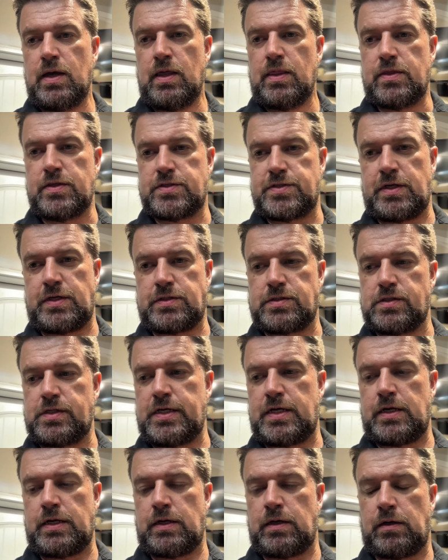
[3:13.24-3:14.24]
this thing's
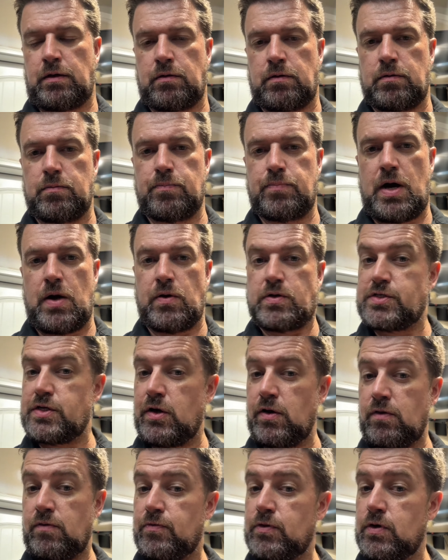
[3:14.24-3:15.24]
leaking power
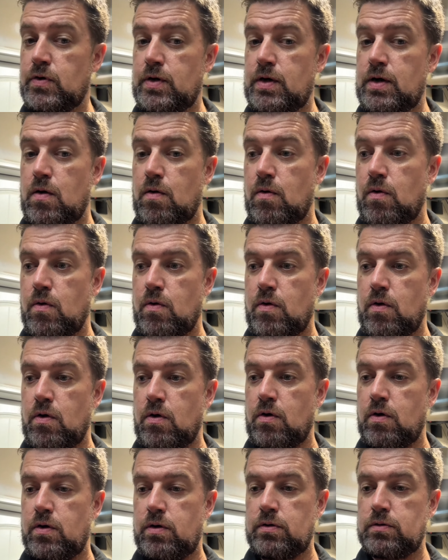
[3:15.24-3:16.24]
steering fluid
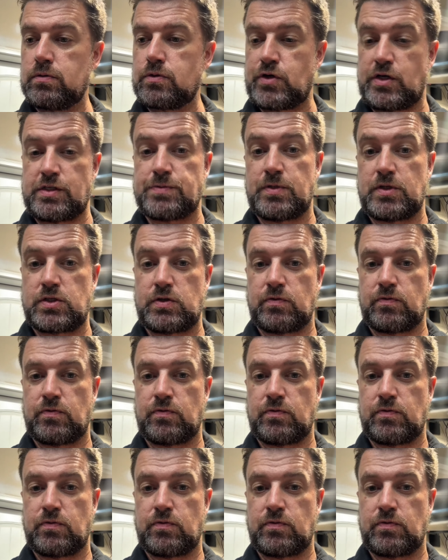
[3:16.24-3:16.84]
or transmission